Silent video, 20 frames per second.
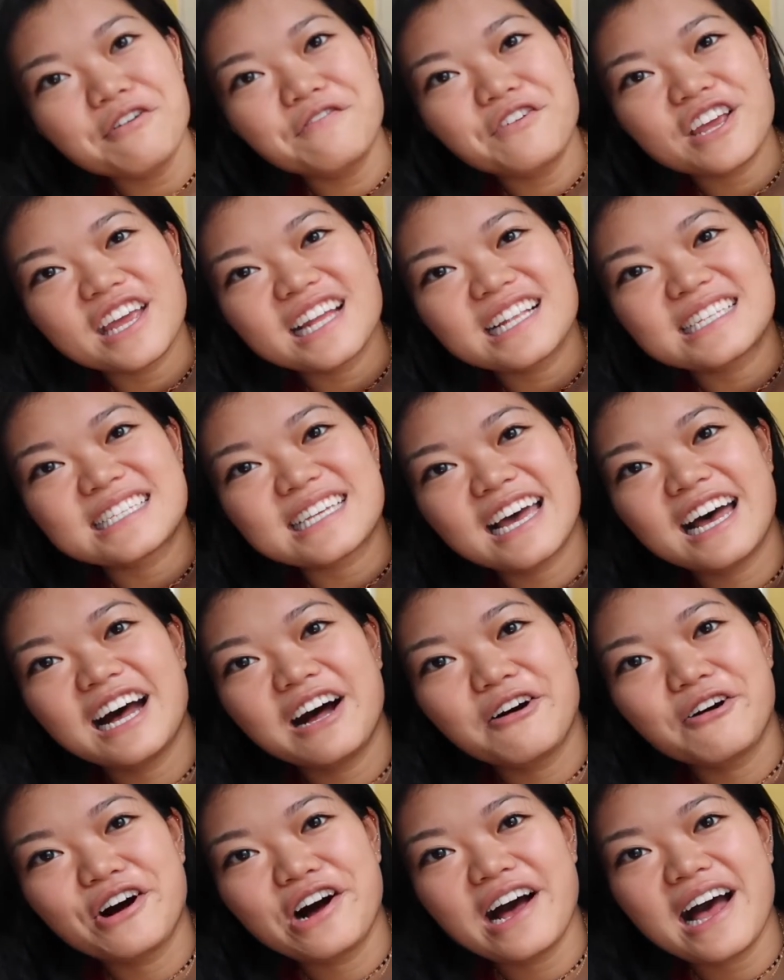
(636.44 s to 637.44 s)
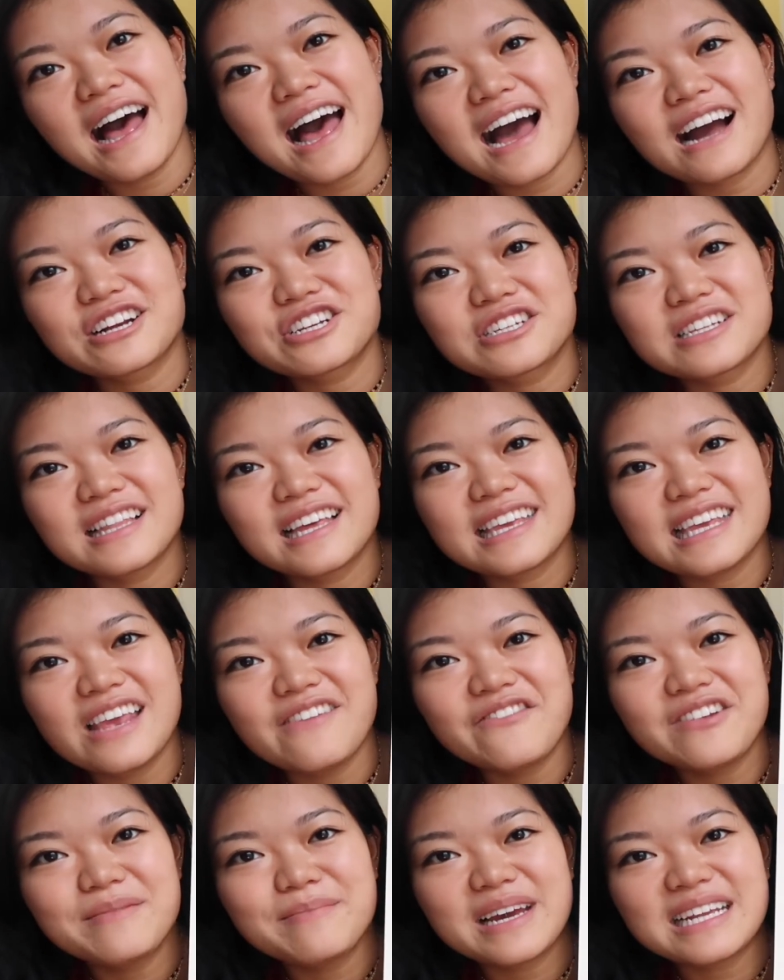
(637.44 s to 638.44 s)
know if you can tell, actually, like
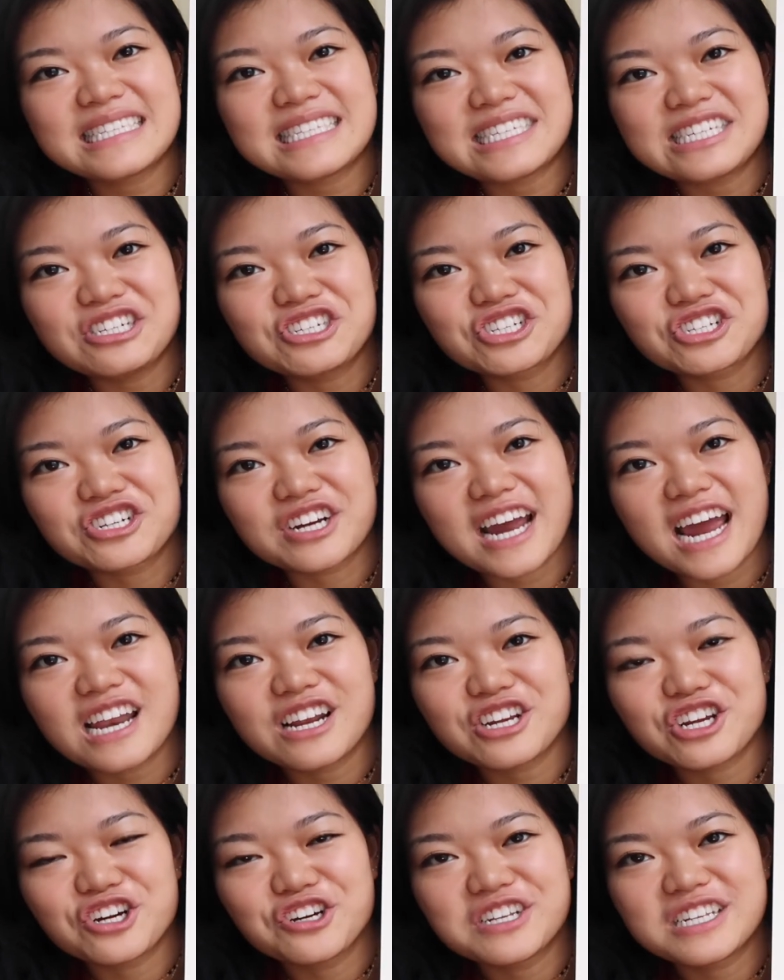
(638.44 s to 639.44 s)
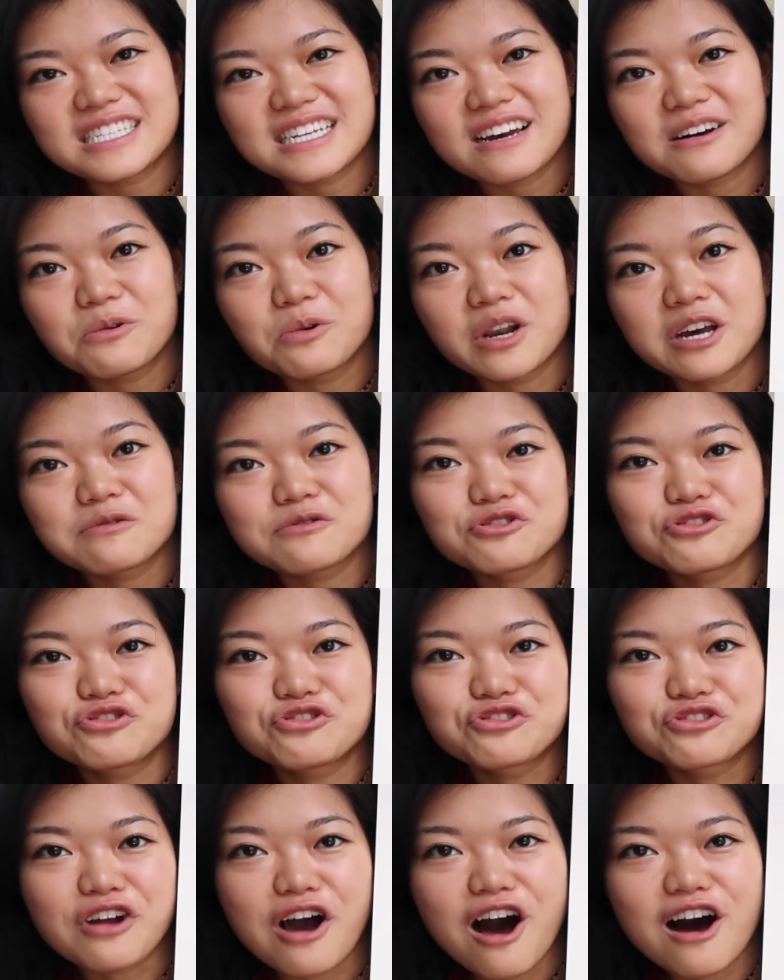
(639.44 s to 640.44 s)
even my teacher kind of couldn't tell what I was
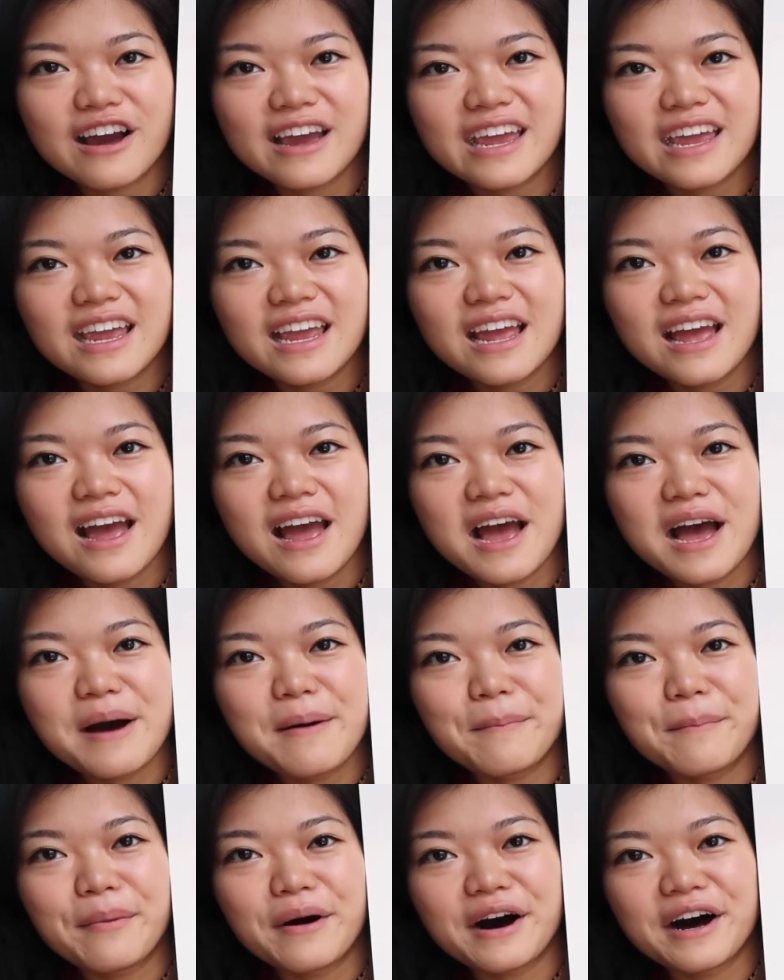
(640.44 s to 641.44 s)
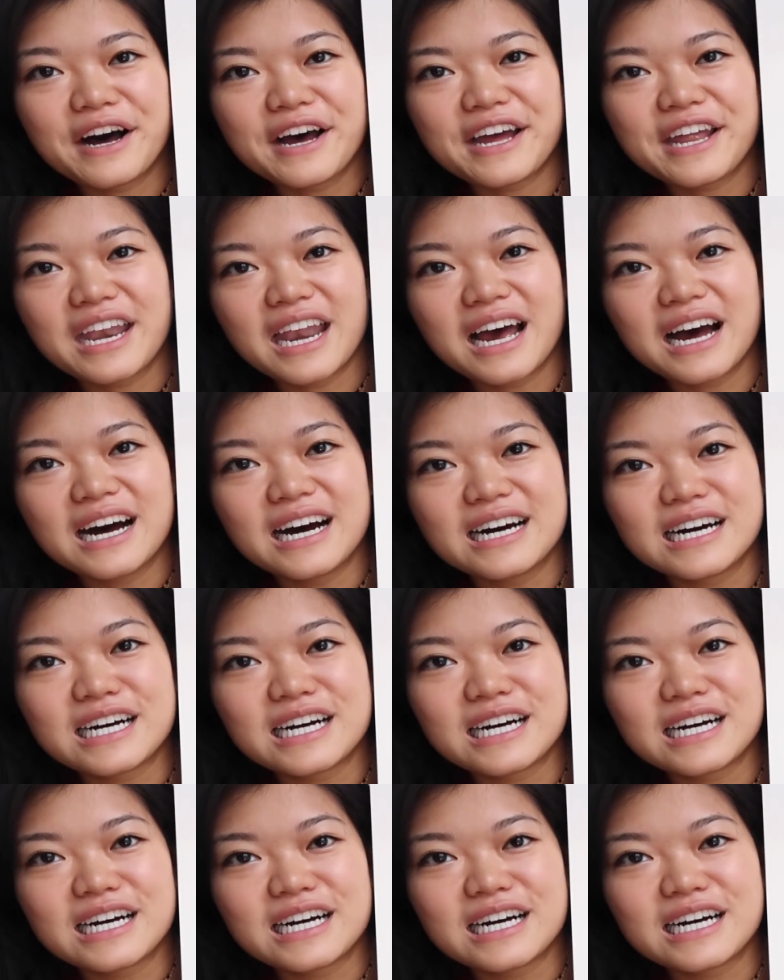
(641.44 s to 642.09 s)
drawing, but